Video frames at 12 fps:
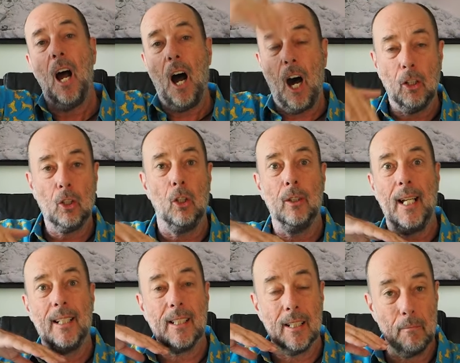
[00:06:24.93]
I'd gone
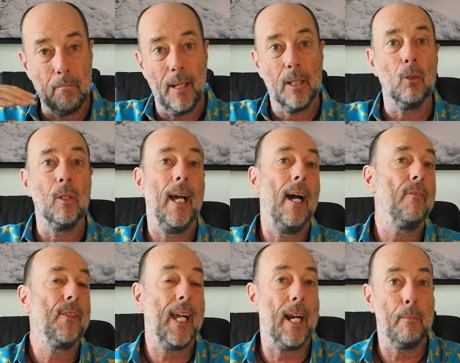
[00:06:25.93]
down to the middle layer of
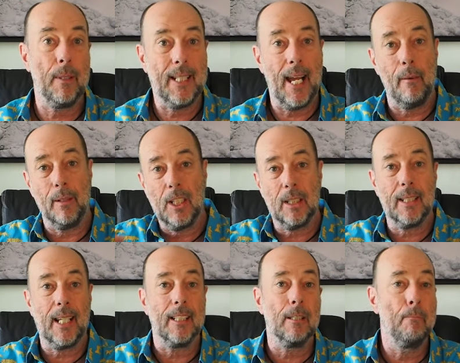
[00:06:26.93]
the canopy tower just to
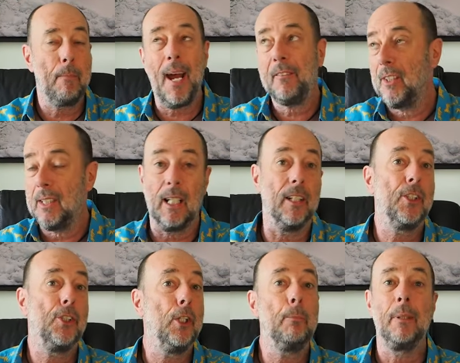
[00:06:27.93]
get some batteries that I'd
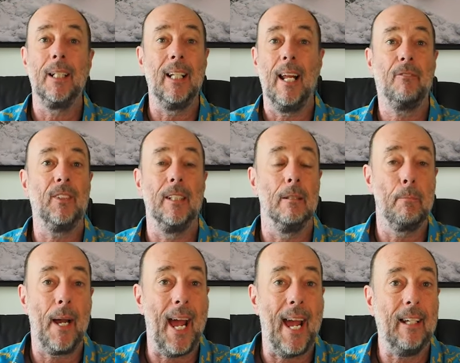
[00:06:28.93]
stupidly left in the
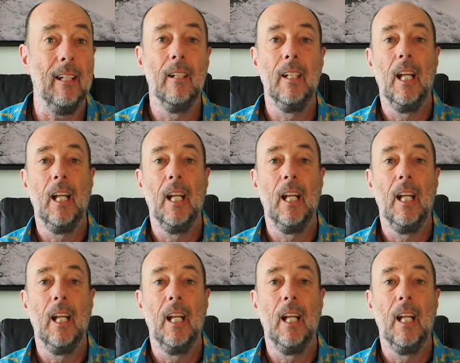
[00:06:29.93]
bag.